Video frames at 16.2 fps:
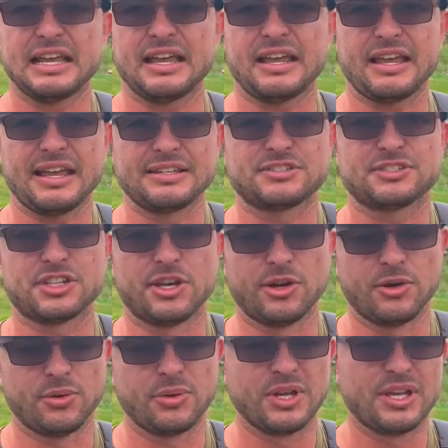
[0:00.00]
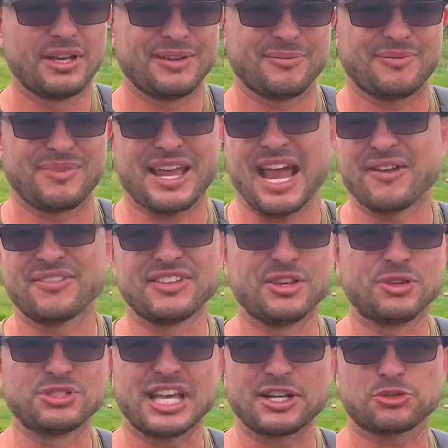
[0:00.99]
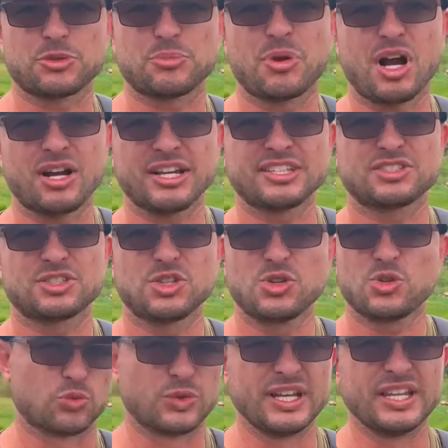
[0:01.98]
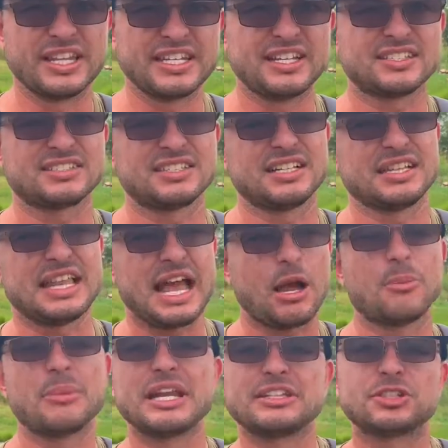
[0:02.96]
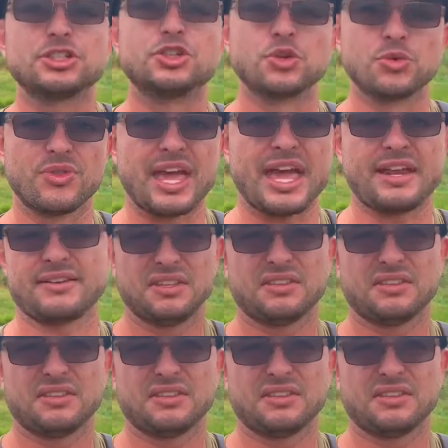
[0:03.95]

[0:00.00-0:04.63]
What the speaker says: And so having those extra pockets really doesn't allow me to do that.